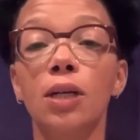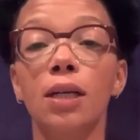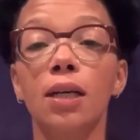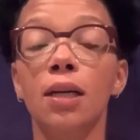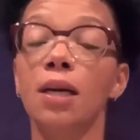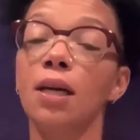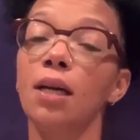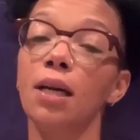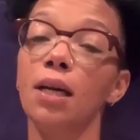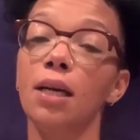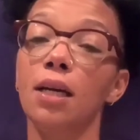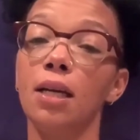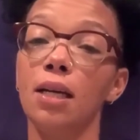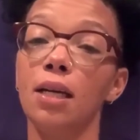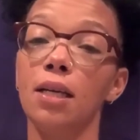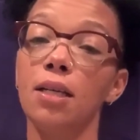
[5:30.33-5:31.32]
is
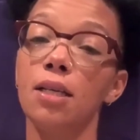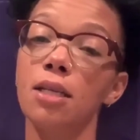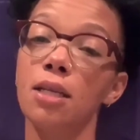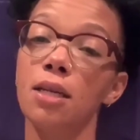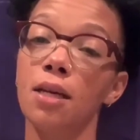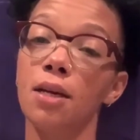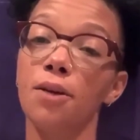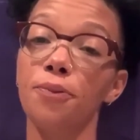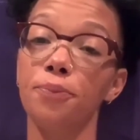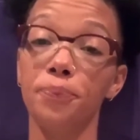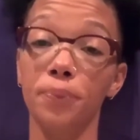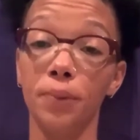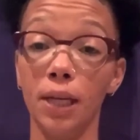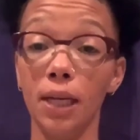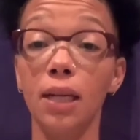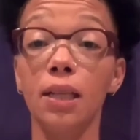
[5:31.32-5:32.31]
getting
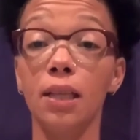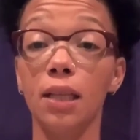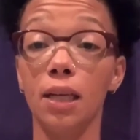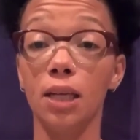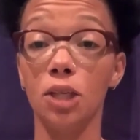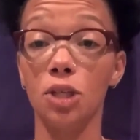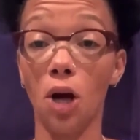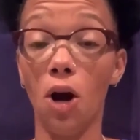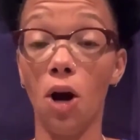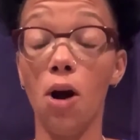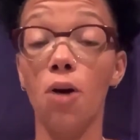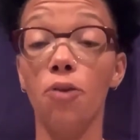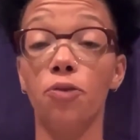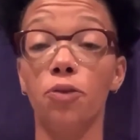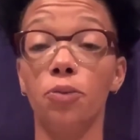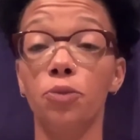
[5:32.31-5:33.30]
things off,
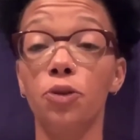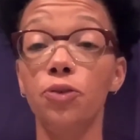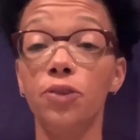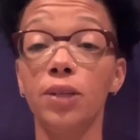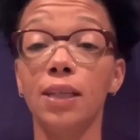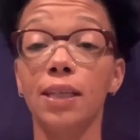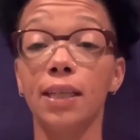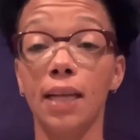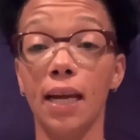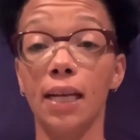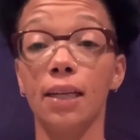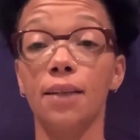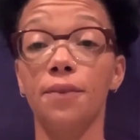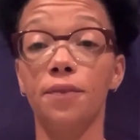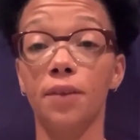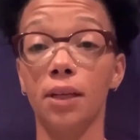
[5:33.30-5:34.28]
removing negative things
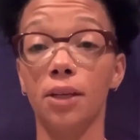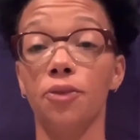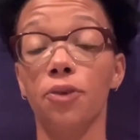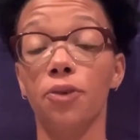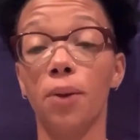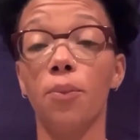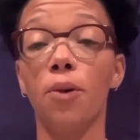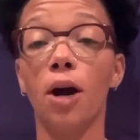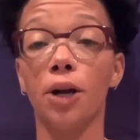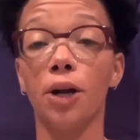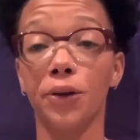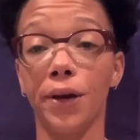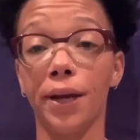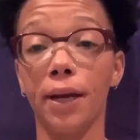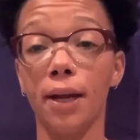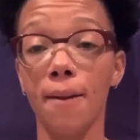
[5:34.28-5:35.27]
from our credit.
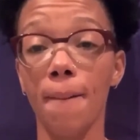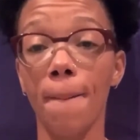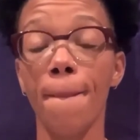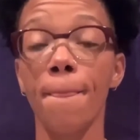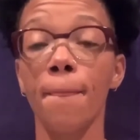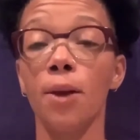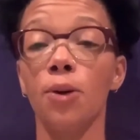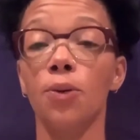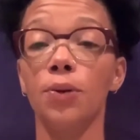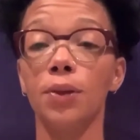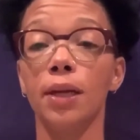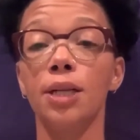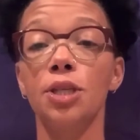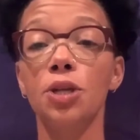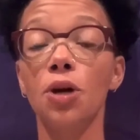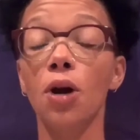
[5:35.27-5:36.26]
What that's called
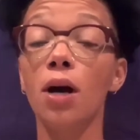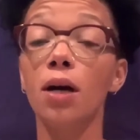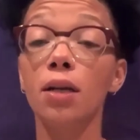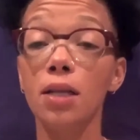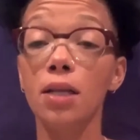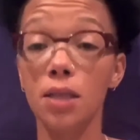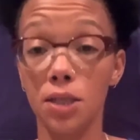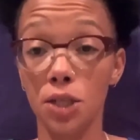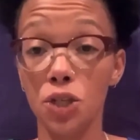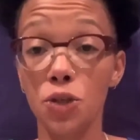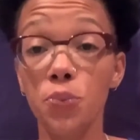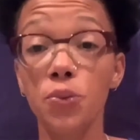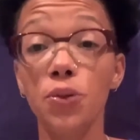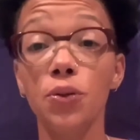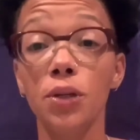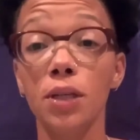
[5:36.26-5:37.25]
is disputing
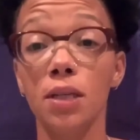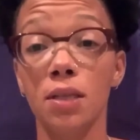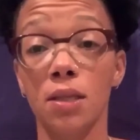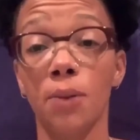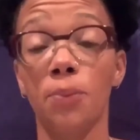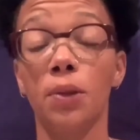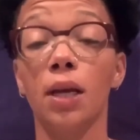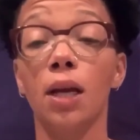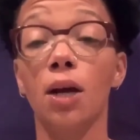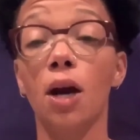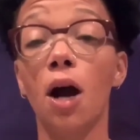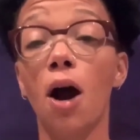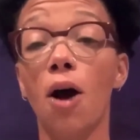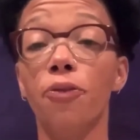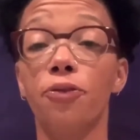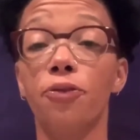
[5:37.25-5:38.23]
something off your
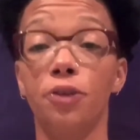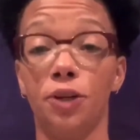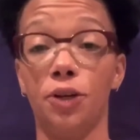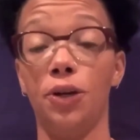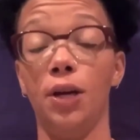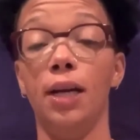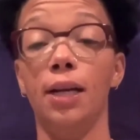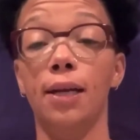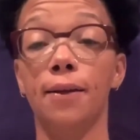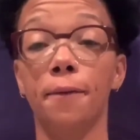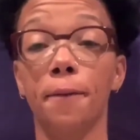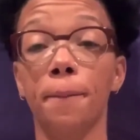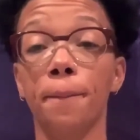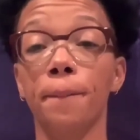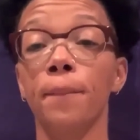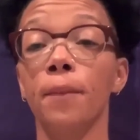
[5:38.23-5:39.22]
credit.
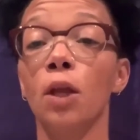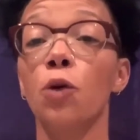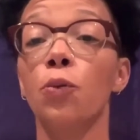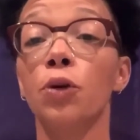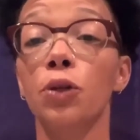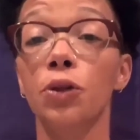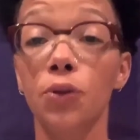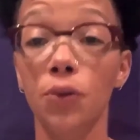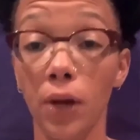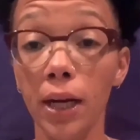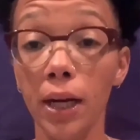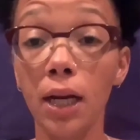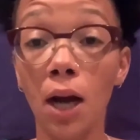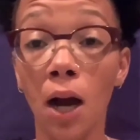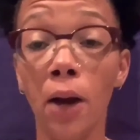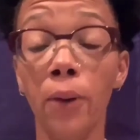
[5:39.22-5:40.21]
With Credit
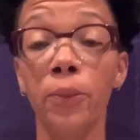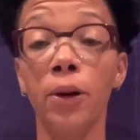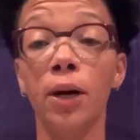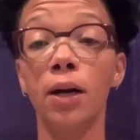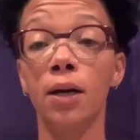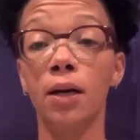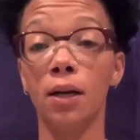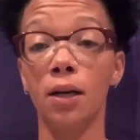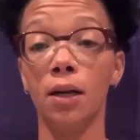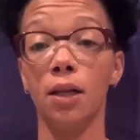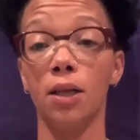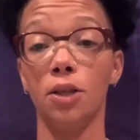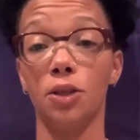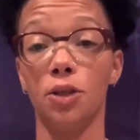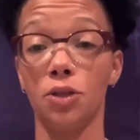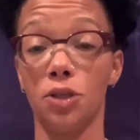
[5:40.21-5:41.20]
Karma, there's a
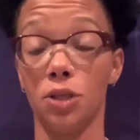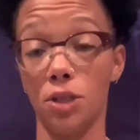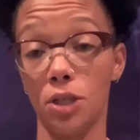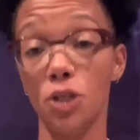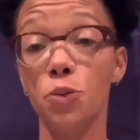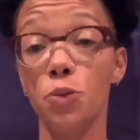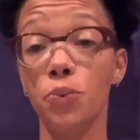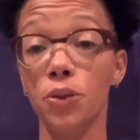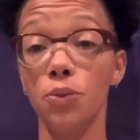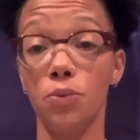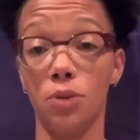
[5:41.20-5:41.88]
dispute center.